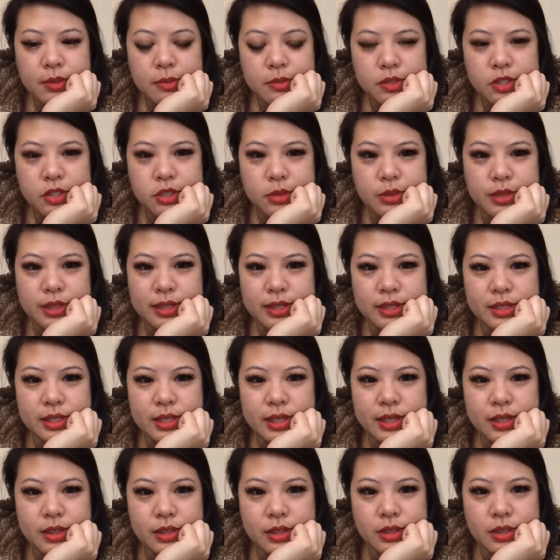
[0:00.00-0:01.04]
so that's
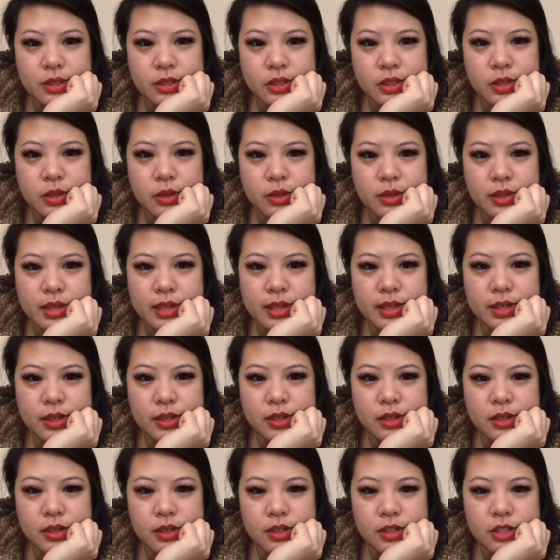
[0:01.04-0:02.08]
like, so
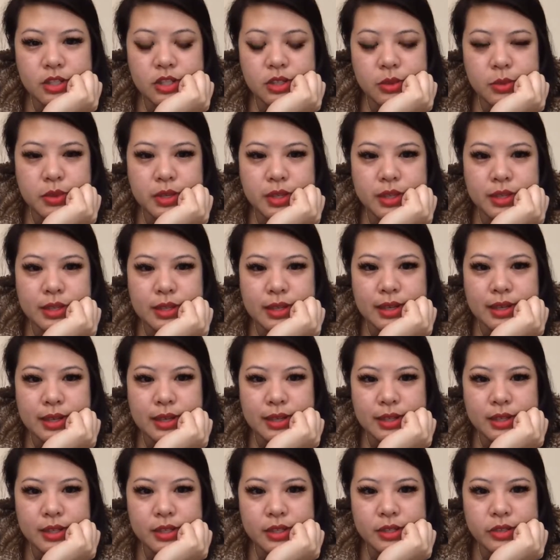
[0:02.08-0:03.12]
then doing
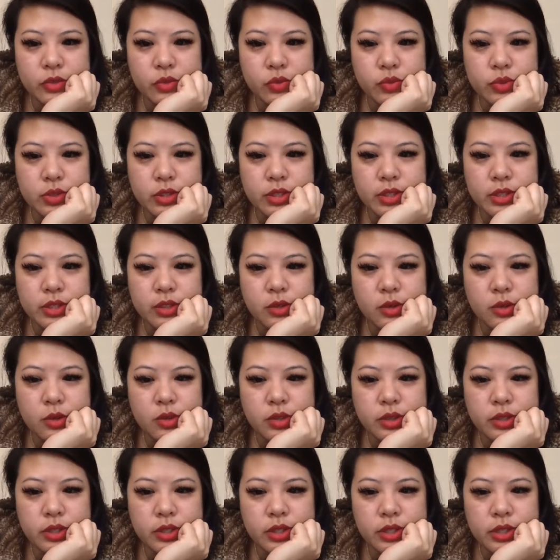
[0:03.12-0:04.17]
that is really the
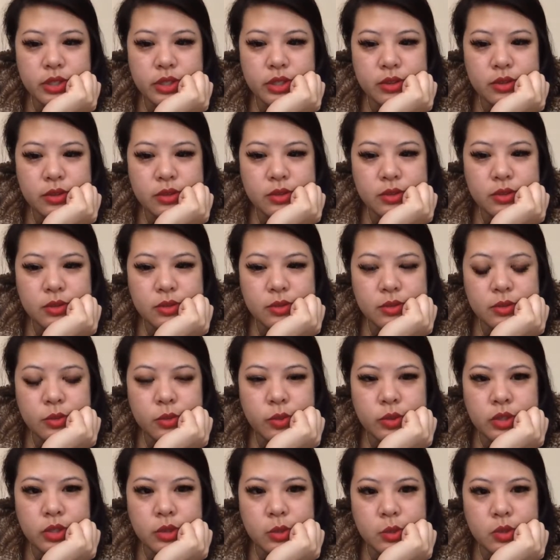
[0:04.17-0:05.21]
only
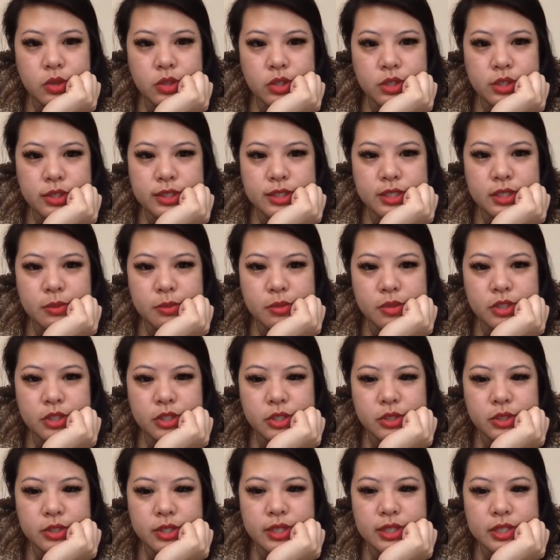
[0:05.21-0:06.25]
real world example and
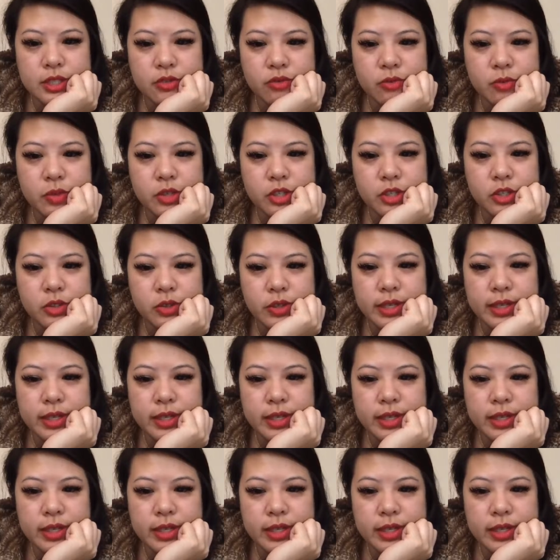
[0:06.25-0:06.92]
use case of merge, right?